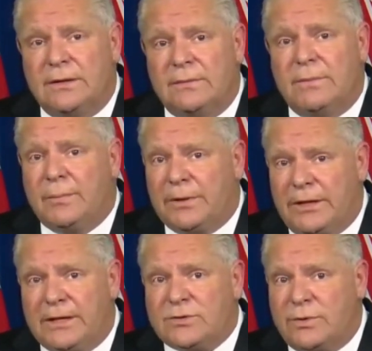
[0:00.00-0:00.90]
but
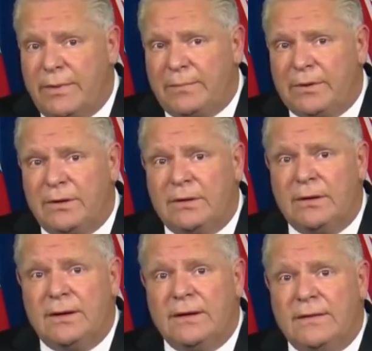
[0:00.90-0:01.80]
please remember
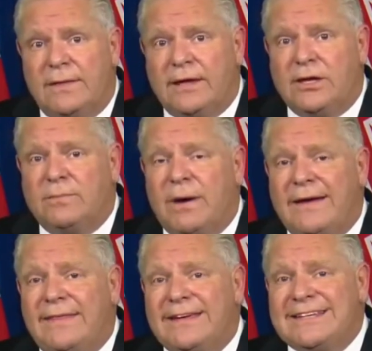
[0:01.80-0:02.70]
that you can
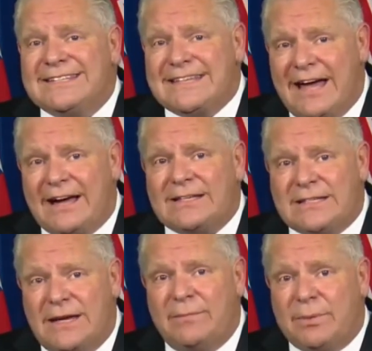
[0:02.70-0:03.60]
buy the exact
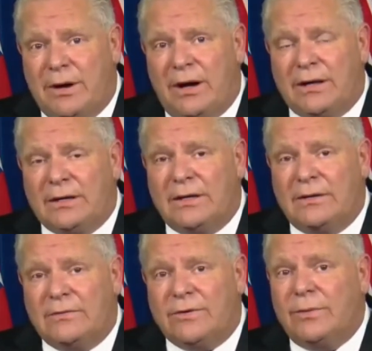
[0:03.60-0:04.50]
same product
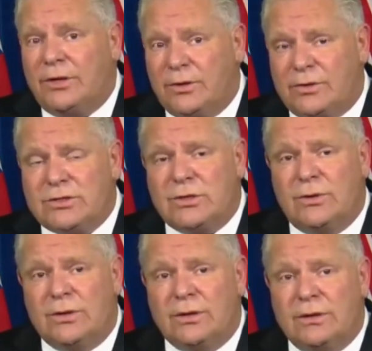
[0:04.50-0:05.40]
from a local
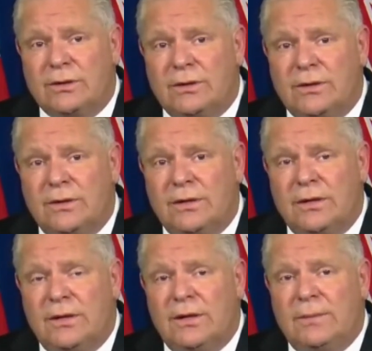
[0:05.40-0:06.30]
store.
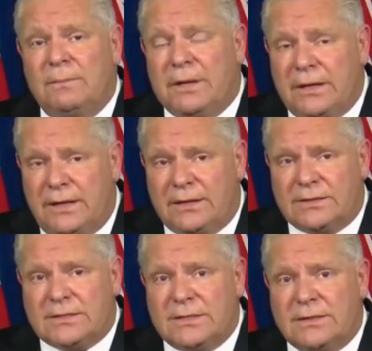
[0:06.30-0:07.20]

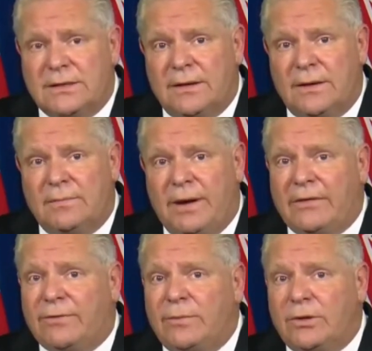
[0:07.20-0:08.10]
Please buy
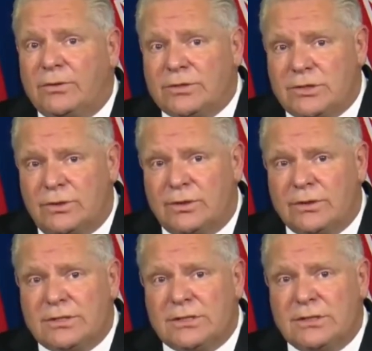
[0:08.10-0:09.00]
from local
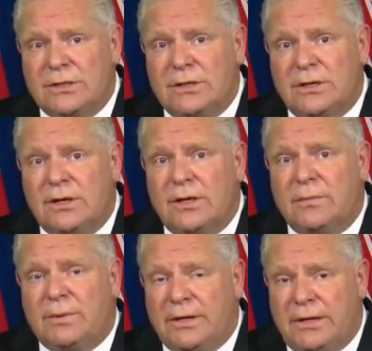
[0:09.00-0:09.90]
stores.
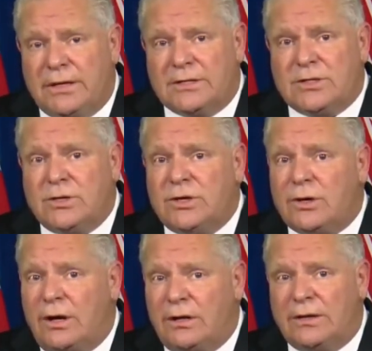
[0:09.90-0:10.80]
Please do your
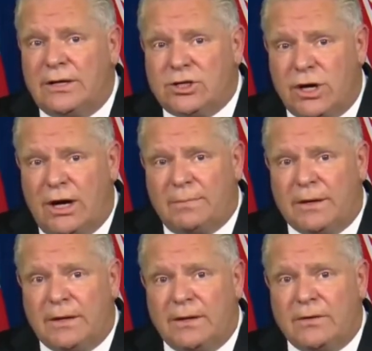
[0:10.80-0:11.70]
holiday
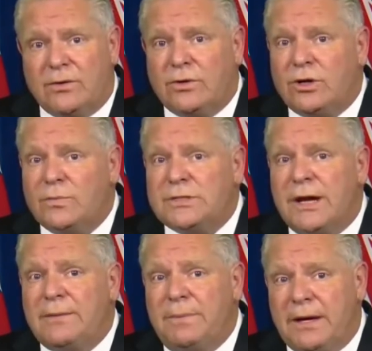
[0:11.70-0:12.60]
shopping through
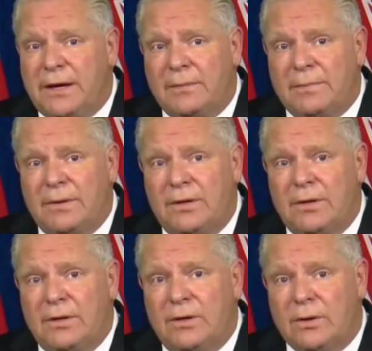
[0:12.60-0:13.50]
curbside pickup
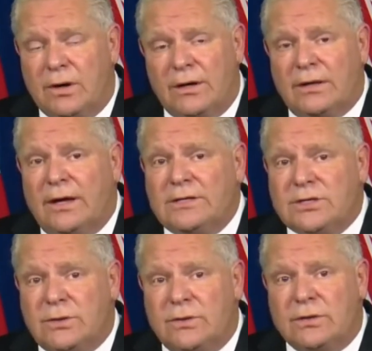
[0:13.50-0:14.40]
or online
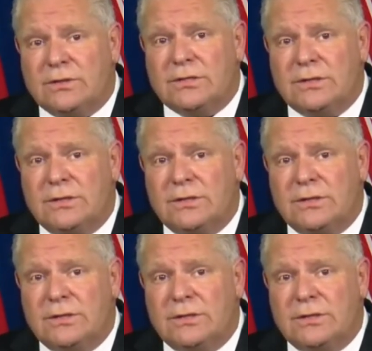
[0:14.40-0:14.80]
stores.